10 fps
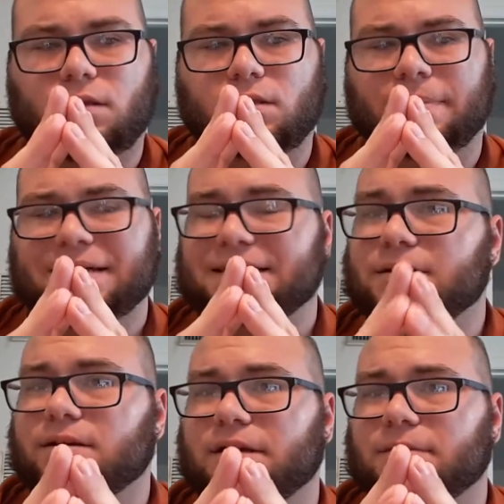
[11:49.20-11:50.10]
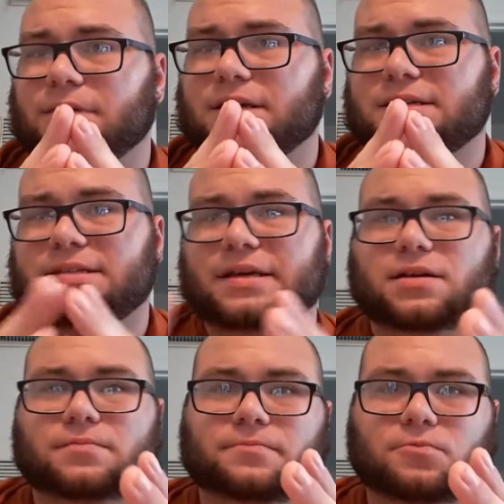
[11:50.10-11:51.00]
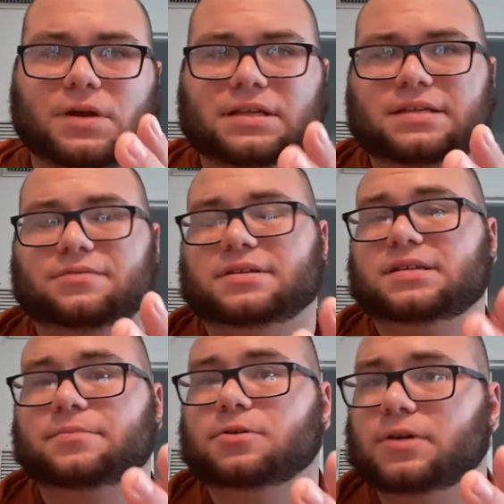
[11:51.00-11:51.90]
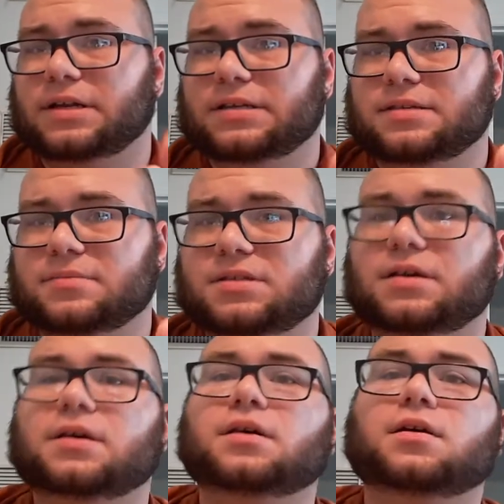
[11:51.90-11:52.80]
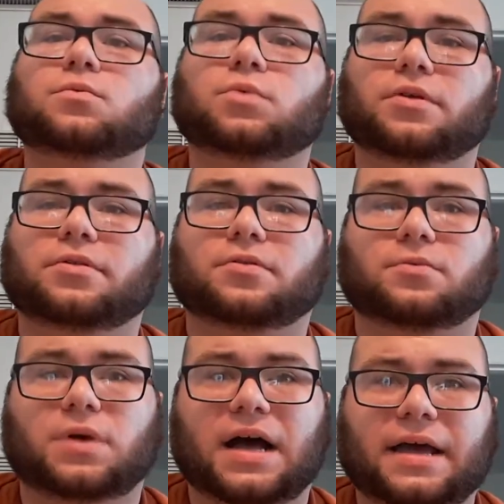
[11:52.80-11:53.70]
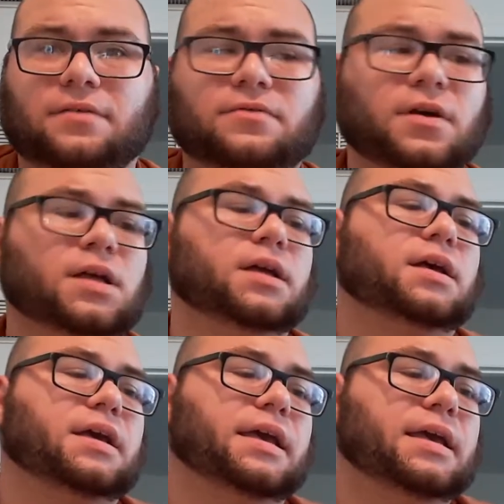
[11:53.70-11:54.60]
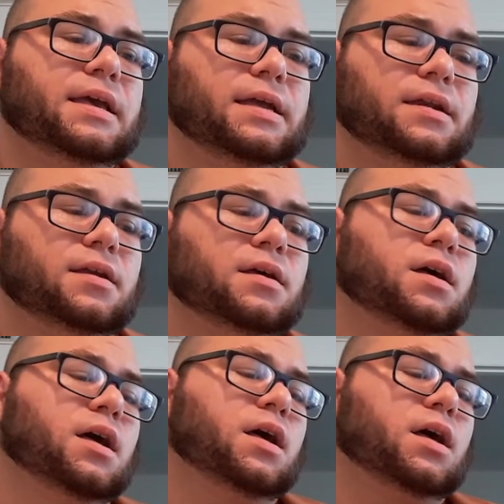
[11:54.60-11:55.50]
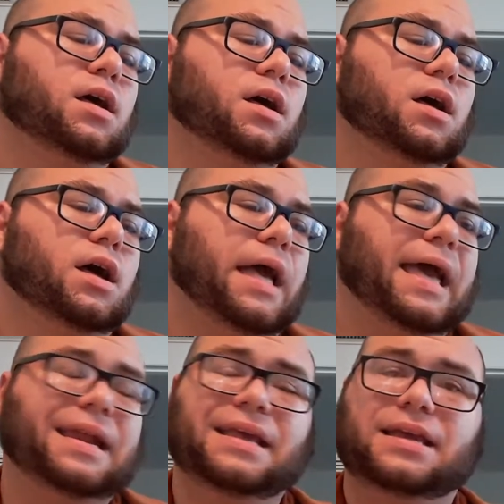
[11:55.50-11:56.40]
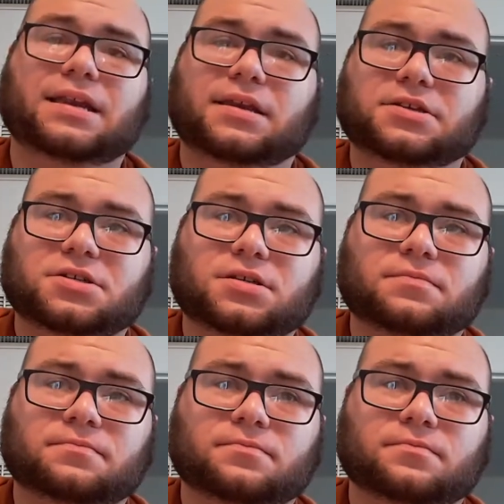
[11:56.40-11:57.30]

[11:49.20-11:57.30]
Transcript: the bacteria, because they're relatively simple organisms, will thrive in any condition